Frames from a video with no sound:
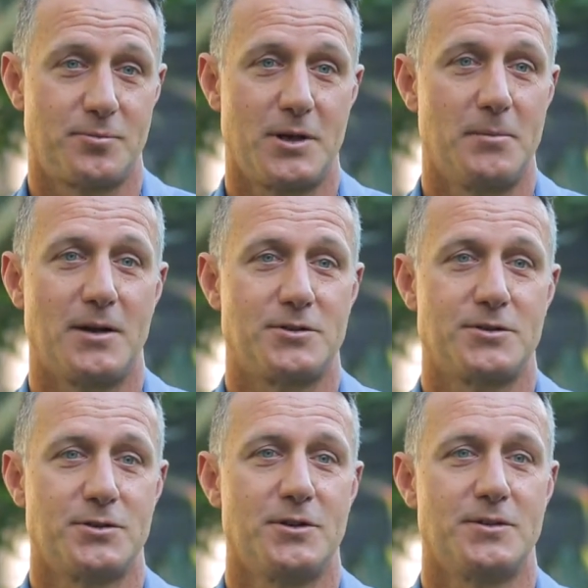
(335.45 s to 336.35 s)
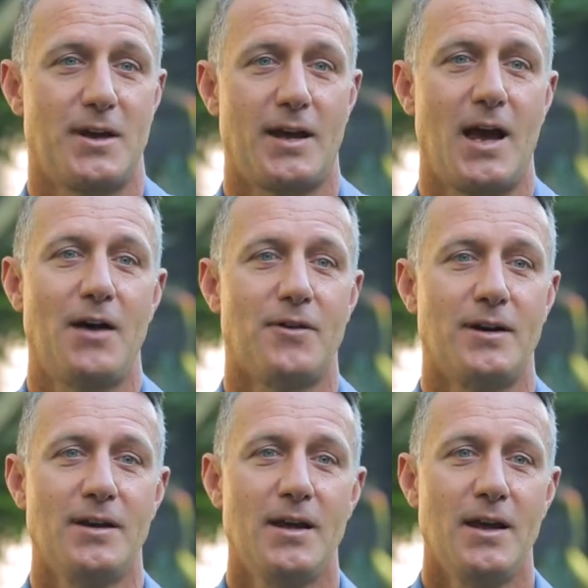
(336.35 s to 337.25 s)
pretty much as soon as they have
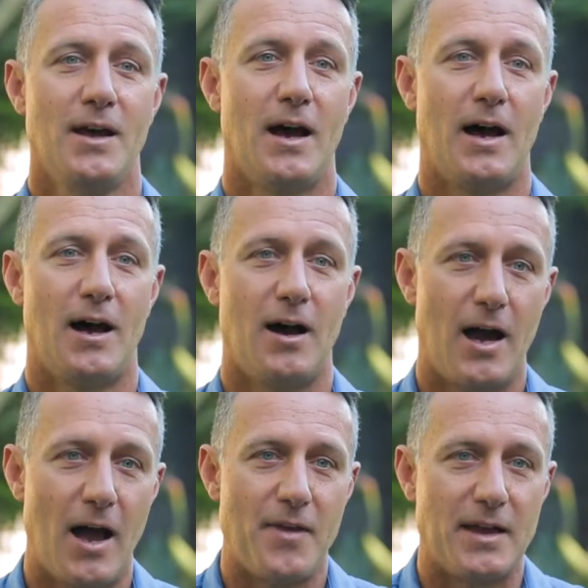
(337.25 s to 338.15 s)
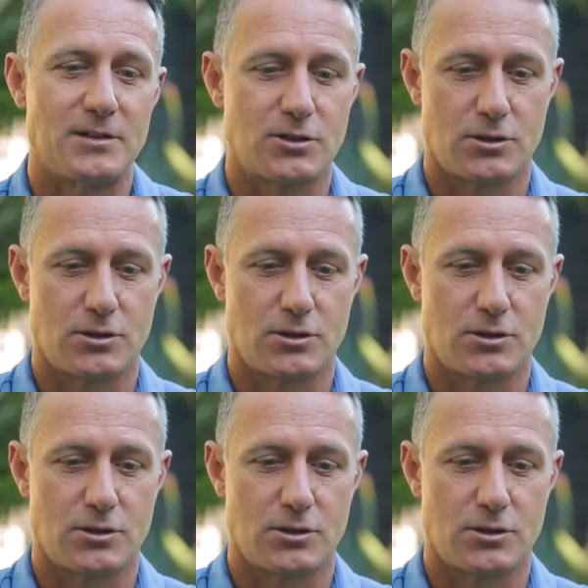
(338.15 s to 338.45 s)
it uh, and then